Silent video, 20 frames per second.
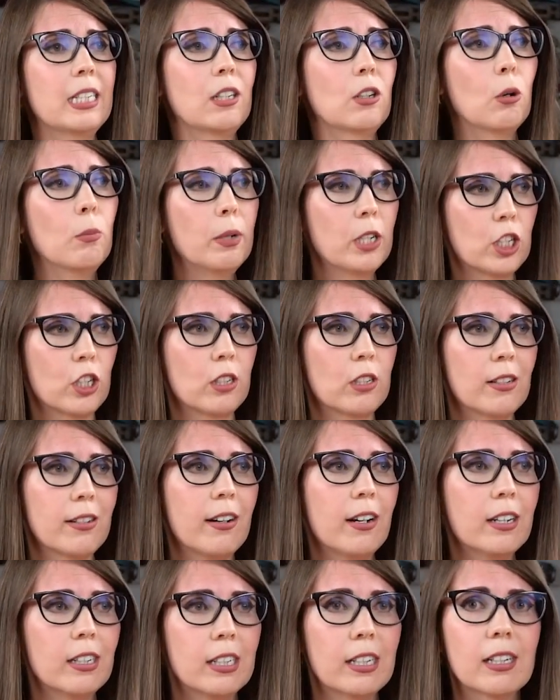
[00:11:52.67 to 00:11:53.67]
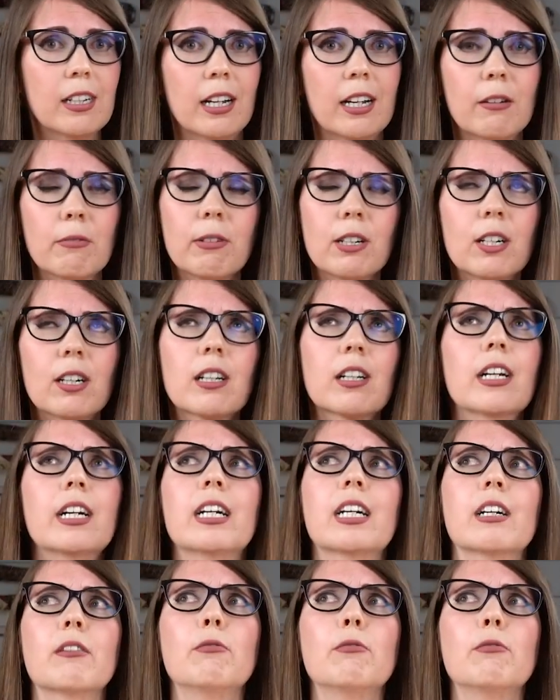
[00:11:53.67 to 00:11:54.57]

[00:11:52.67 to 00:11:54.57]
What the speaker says: a commission slot and like we got like